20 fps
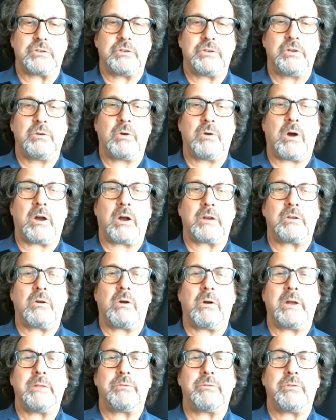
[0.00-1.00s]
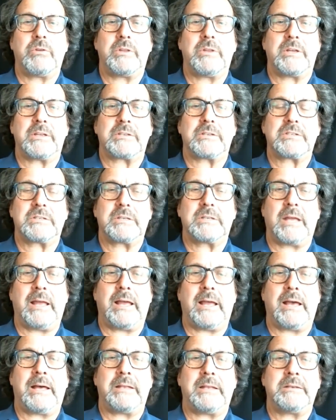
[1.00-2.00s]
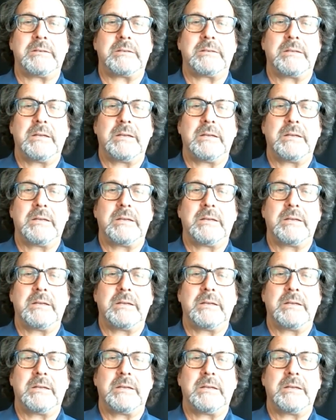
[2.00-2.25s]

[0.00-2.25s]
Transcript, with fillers: who are going through this, and